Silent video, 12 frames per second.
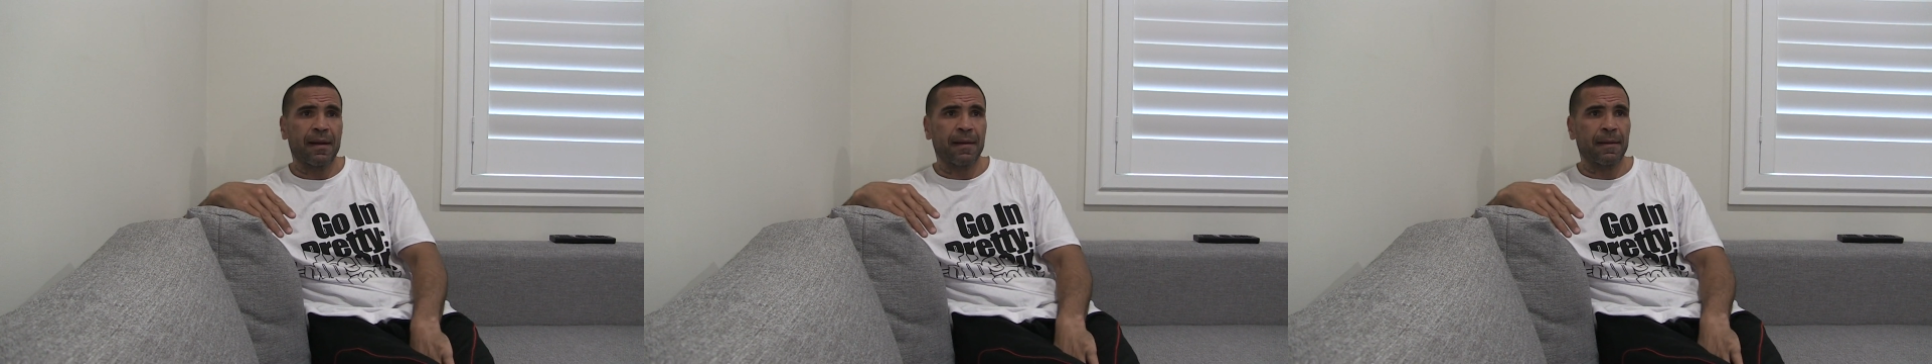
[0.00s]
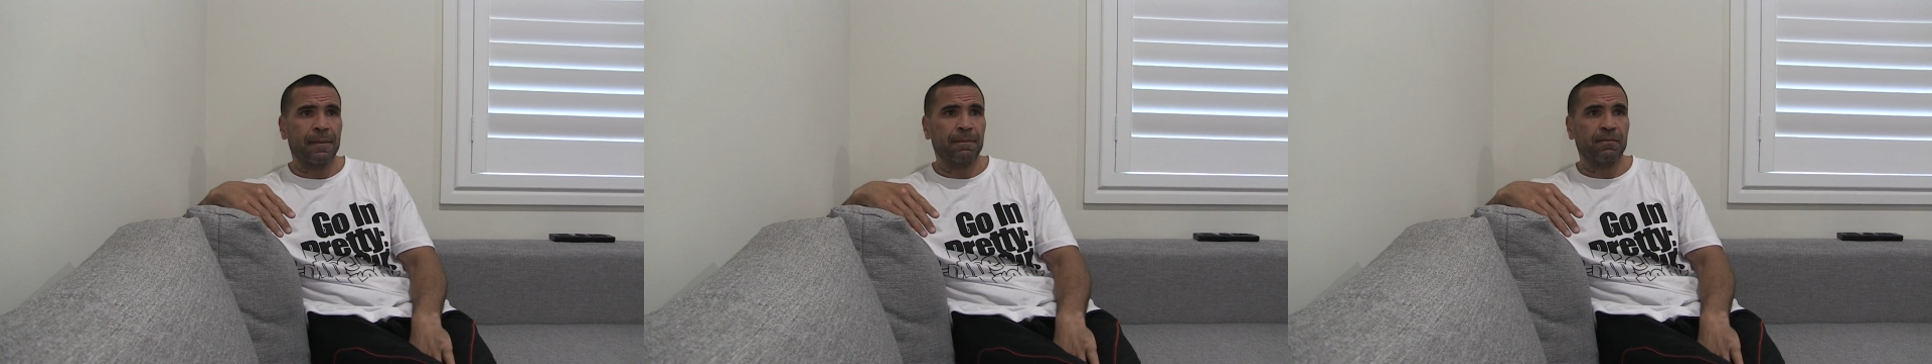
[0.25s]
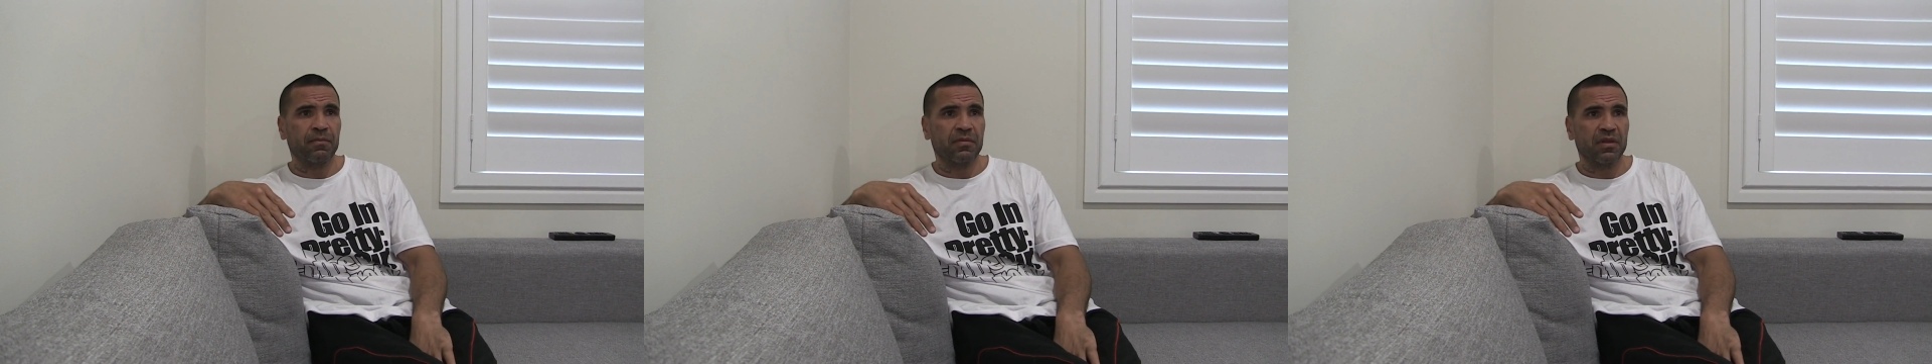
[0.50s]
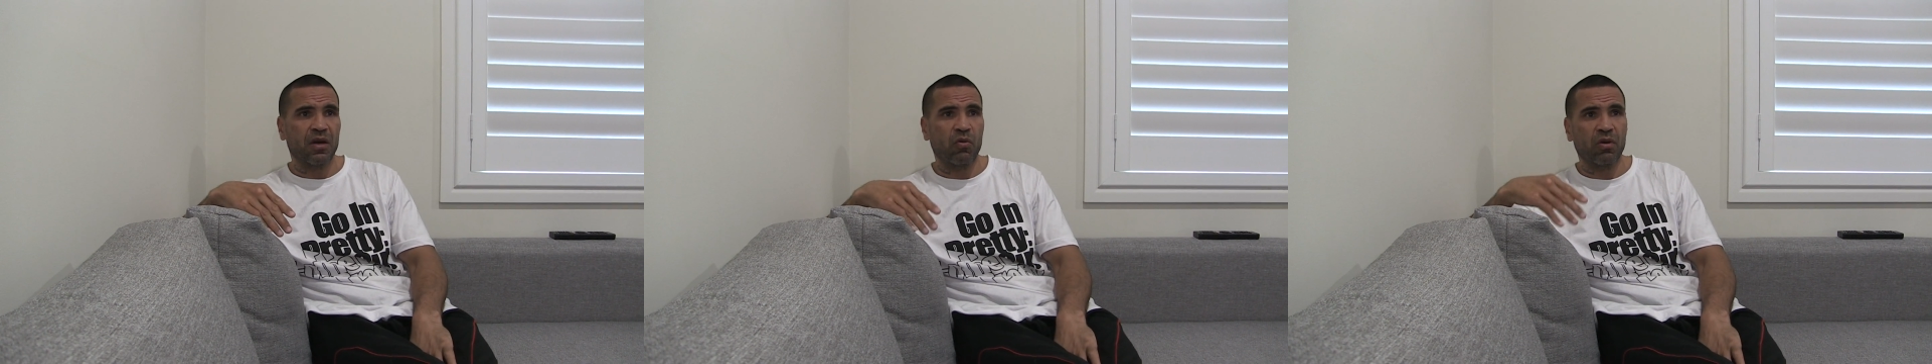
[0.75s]
I
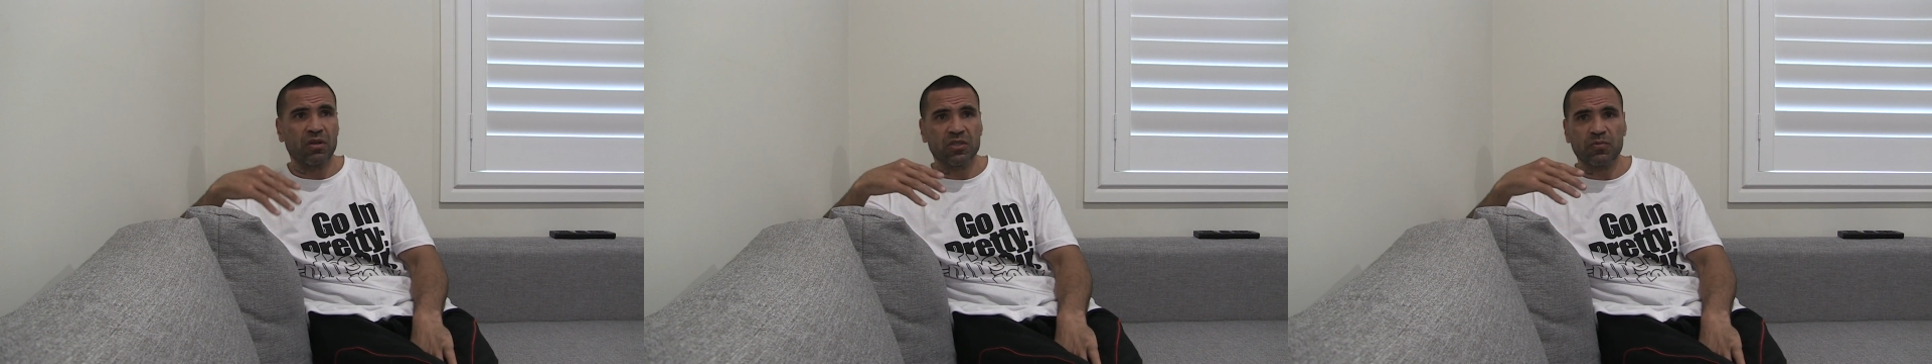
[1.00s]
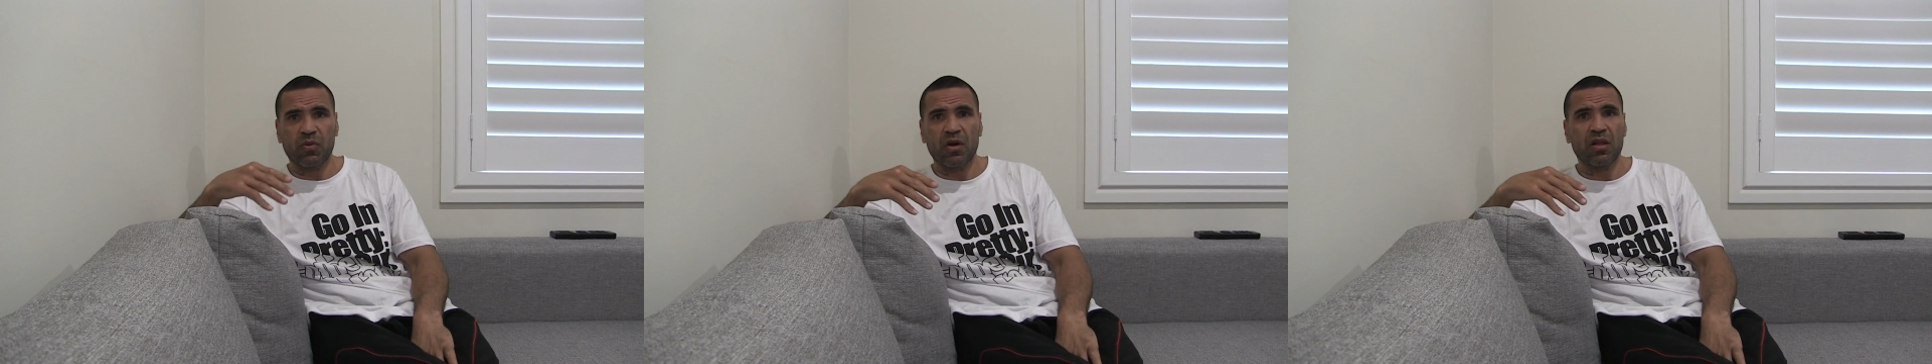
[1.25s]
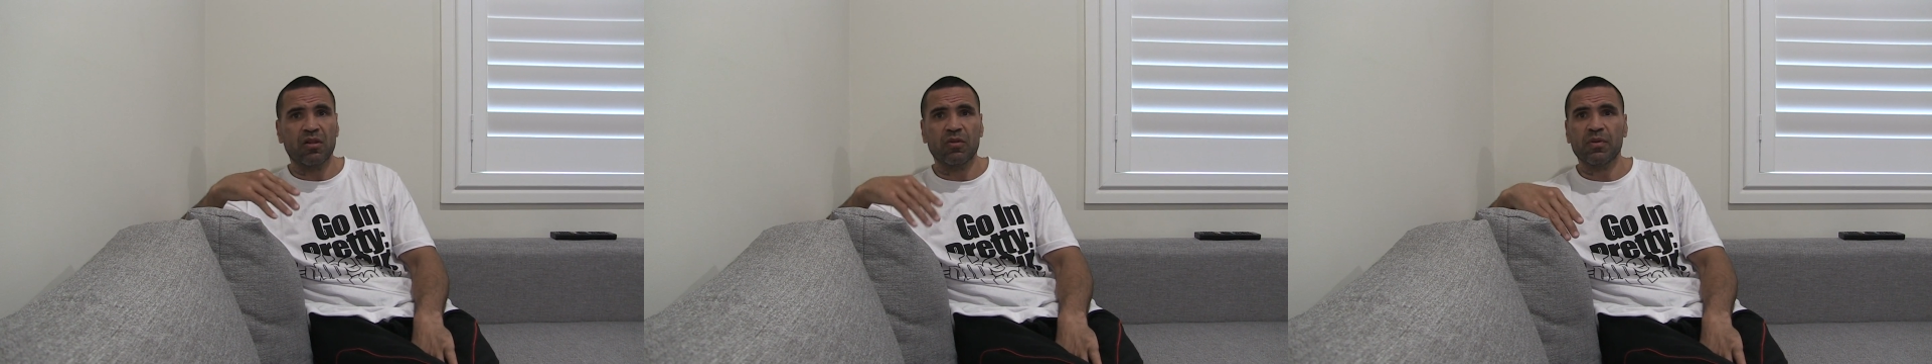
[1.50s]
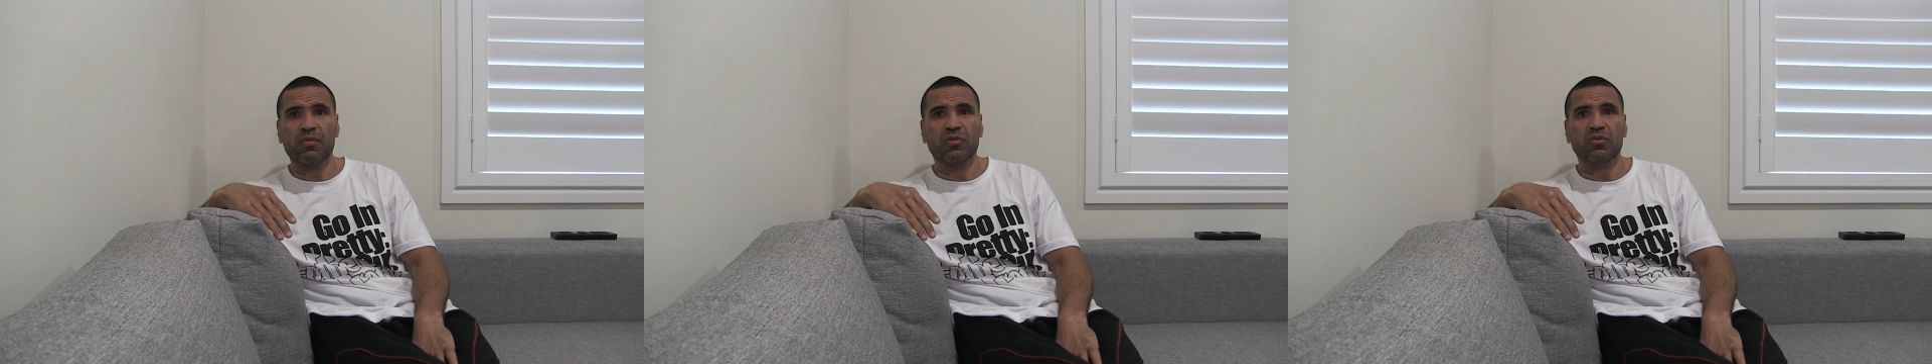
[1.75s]
want to inspire a lot of
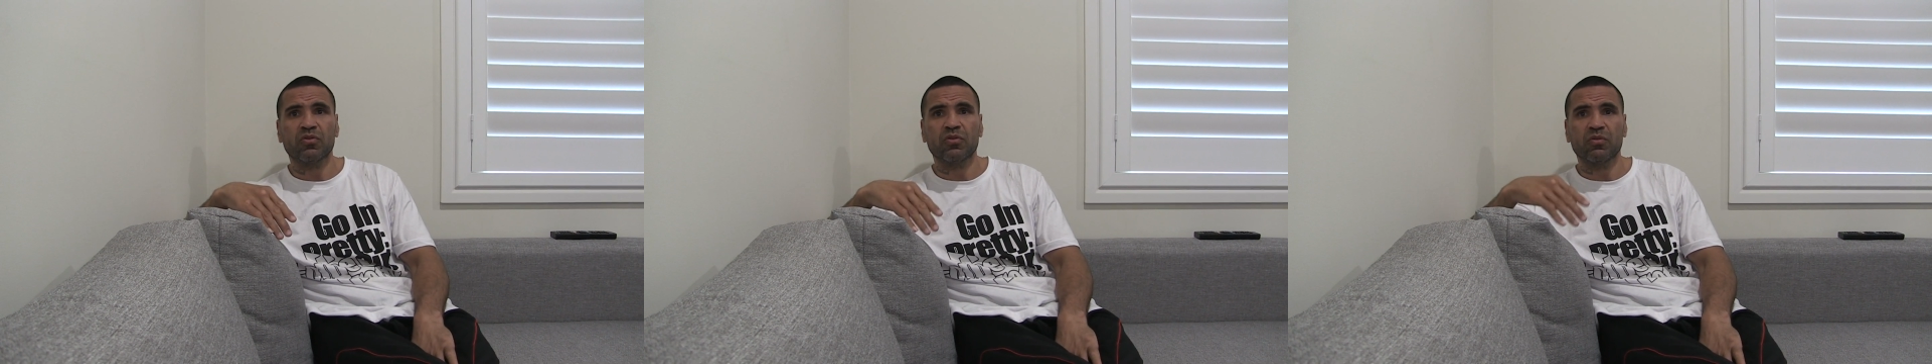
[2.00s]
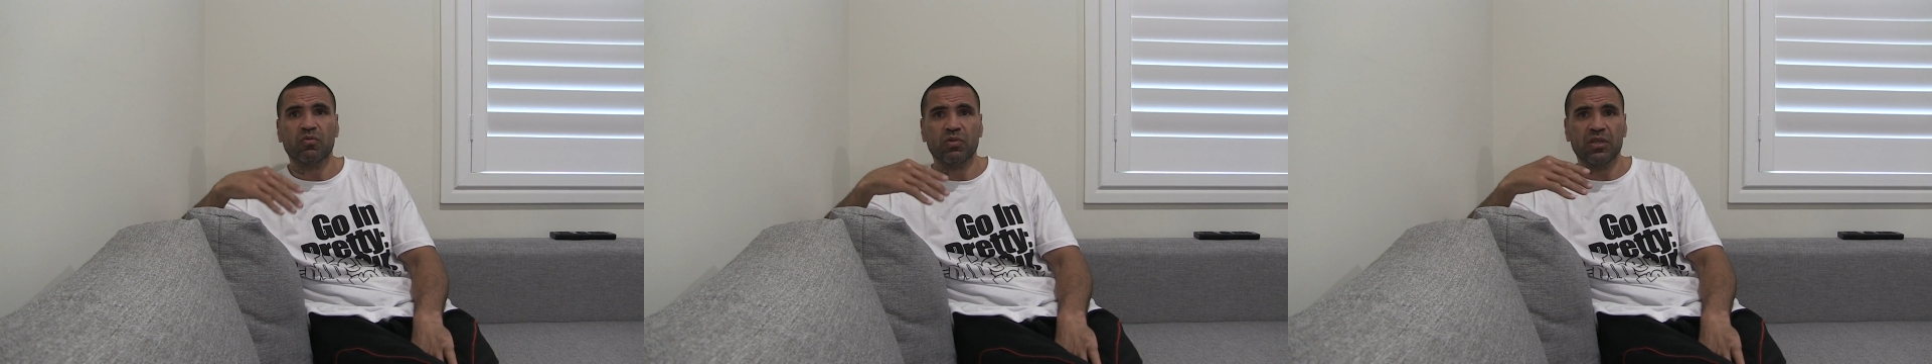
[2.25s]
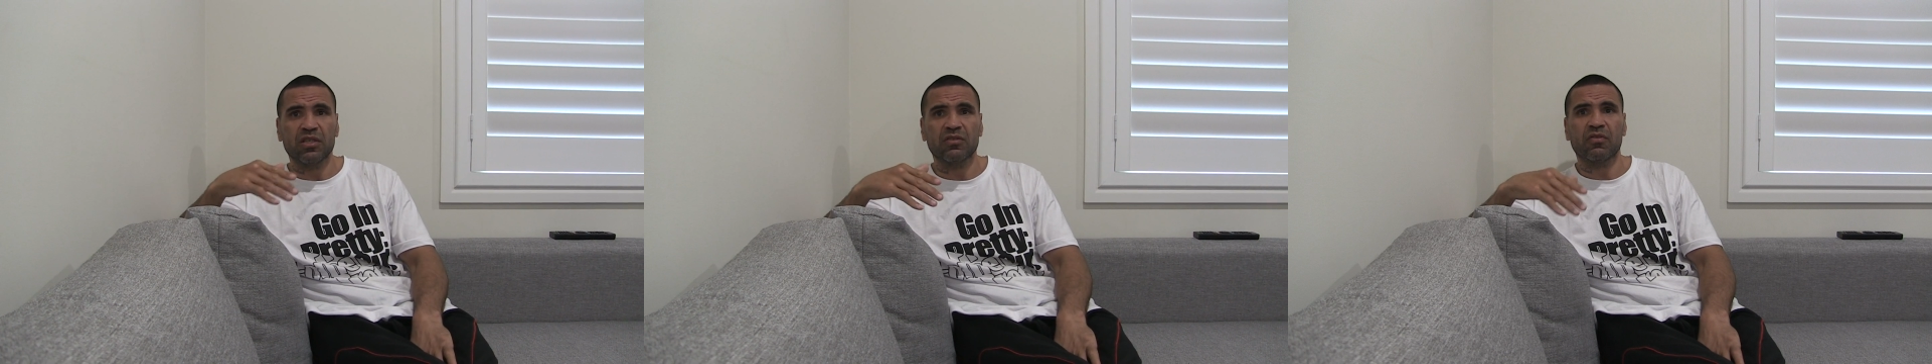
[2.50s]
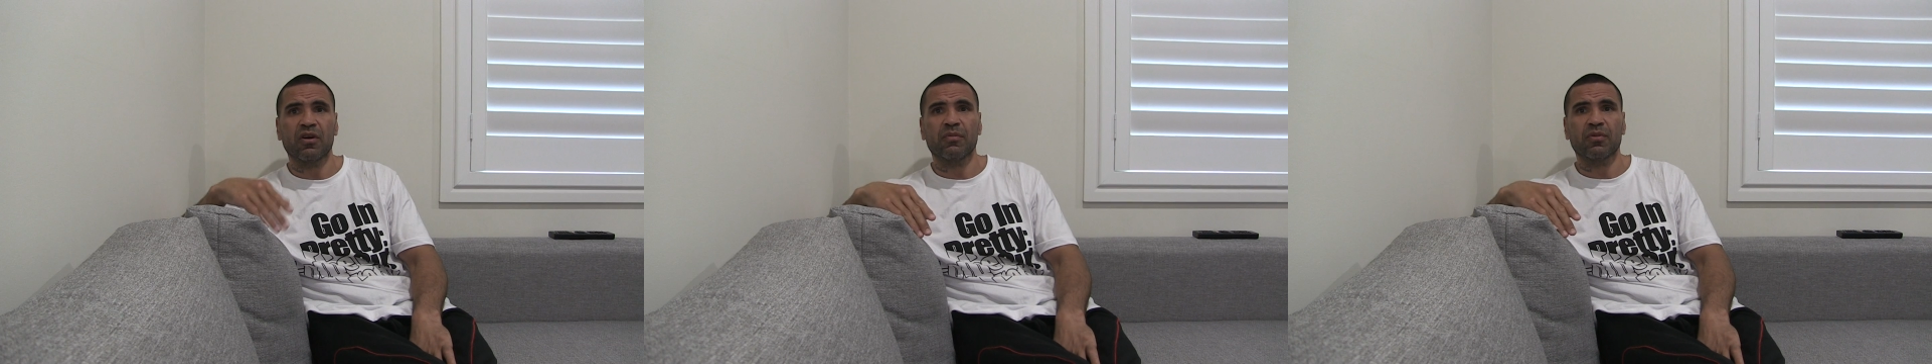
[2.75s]
people with this
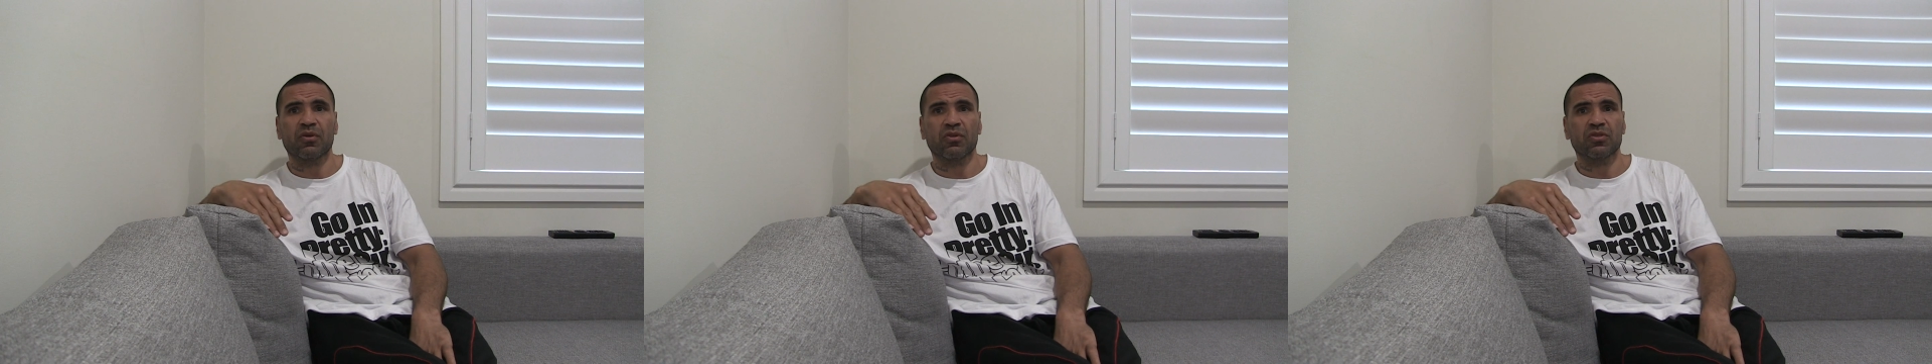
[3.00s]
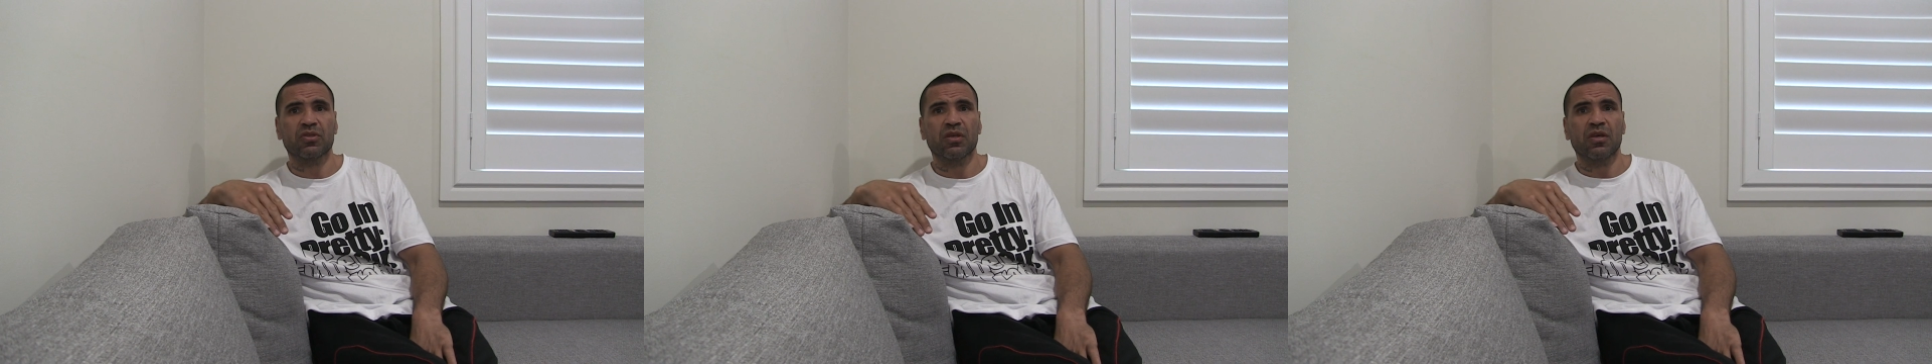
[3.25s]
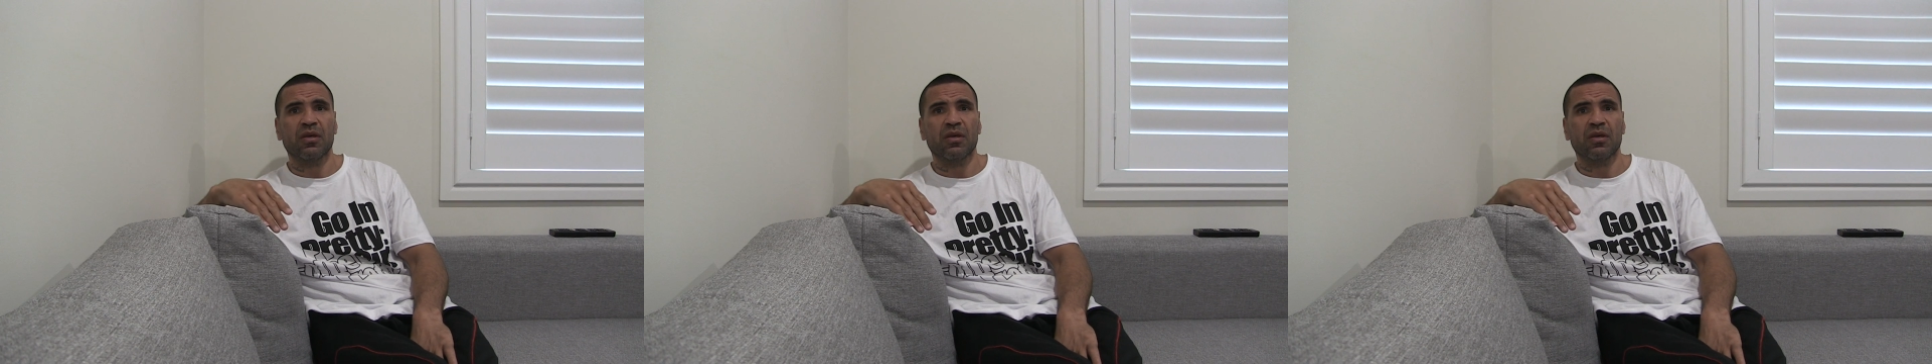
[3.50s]
fight, because,